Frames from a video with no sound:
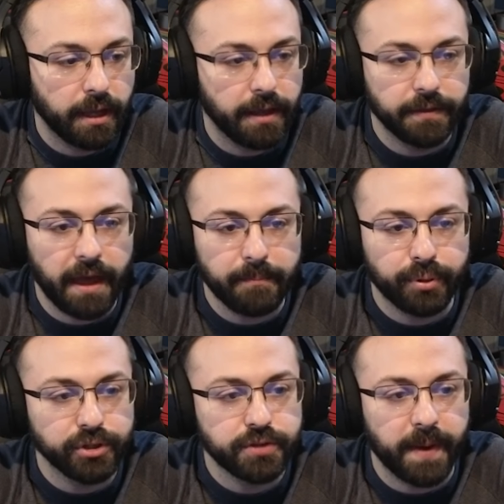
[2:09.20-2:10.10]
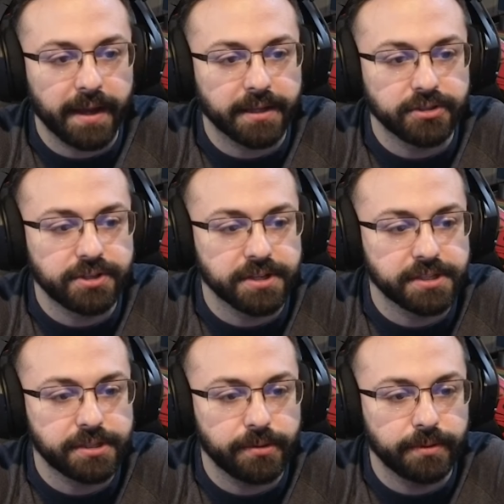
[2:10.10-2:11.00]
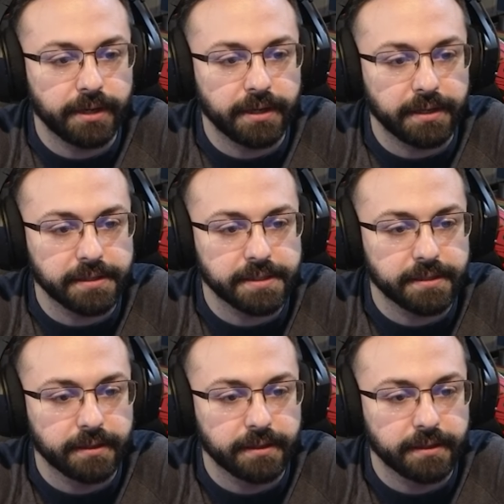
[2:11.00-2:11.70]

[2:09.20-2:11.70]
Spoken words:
That pushback is just so nice.